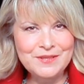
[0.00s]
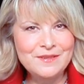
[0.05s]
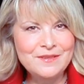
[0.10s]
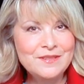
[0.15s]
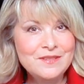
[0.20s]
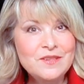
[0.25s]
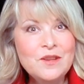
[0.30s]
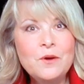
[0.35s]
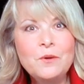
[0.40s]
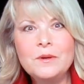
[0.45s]
They're
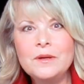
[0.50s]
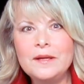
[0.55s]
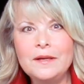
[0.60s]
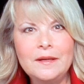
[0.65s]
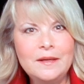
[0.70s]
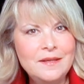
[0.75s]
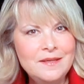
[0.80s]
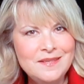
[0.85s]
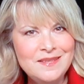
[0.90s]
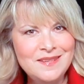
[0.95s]
so
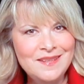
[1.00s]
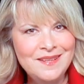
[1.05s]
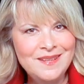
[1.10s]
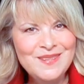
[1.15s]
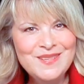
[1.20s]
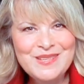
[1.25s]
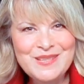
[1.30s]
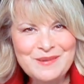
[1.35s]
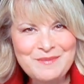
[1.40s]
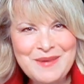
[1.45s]

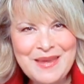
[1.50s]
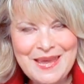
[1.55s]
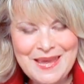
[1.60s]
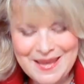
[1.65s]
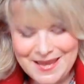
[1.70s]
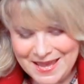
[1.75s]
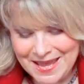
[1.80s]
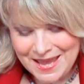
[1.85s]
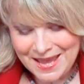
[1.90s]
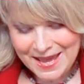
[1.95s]
easy to
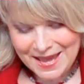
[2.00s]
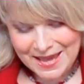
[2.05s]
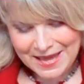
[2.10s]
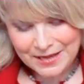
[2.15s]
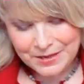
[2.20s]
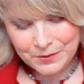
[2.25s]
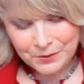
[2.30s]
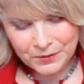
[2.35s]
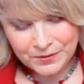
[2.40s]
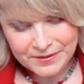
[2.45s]
make.
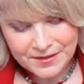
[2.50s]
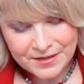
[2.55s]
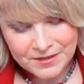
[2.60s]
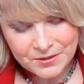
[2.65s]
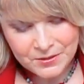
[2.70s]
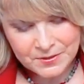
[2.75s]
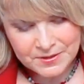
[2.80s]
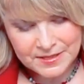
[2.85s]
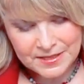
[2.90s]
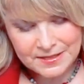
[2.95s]
And what they
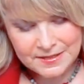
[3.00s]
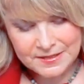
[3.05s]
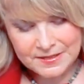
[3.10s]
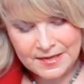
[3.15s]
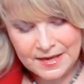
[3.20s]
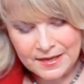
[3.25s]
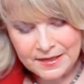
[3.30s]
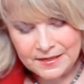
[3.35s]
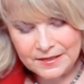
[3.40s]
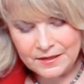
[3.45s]
do is they
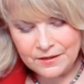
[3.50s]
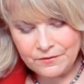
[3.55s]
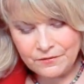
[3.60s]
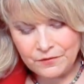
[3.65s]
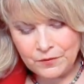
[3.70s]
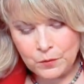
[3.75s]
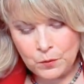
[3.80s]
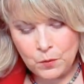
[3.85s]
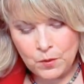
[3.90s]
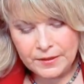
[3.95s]
stand in
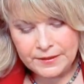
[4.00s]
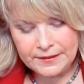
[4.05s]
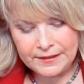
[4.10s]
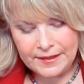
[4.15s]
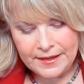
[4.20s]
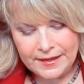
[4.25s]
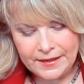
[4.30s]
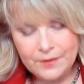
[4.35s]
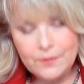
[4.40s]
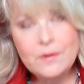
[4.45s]
for one
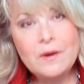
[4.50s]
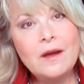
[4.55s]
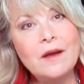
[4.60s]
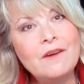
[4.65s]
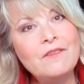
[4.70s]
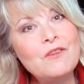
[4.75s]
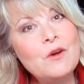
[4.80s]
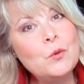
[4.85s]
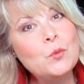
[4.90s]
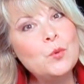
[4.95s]
layer
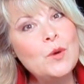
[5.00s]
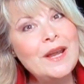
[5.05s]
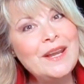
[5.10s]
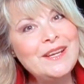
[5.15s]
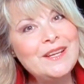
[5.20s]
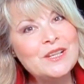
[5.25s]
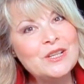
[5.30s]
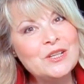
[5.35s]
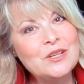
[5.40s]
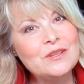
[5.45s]
of
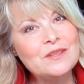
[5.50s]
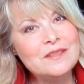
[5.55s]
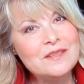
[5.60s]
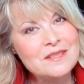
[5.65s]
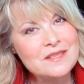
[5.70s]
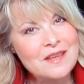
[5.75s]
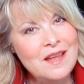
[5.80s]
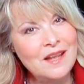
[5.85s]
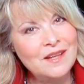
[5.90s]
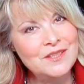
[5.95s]
regular
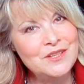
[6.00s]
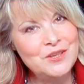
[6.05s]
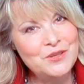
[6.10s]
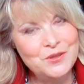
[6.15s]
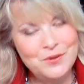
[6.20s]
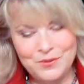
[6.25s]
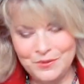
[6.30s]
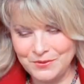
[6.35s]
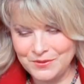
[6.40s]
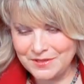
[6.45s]
lasagna
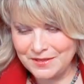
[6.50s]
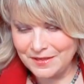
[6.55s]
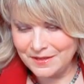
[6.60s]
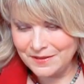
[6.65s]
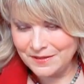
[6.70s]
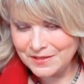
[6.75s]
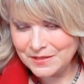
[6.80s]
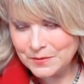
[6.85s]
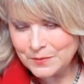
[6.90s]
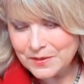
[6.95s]
noodles
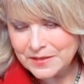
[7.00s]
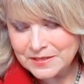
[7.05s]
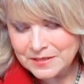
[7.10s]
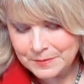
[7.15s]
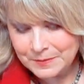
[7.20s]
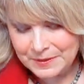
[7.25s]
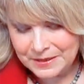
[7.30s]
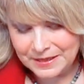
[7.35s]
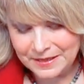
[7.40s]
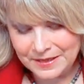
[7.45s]
in this
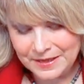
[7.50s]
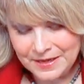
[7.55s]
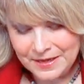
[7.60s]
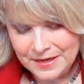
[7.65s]
recipe.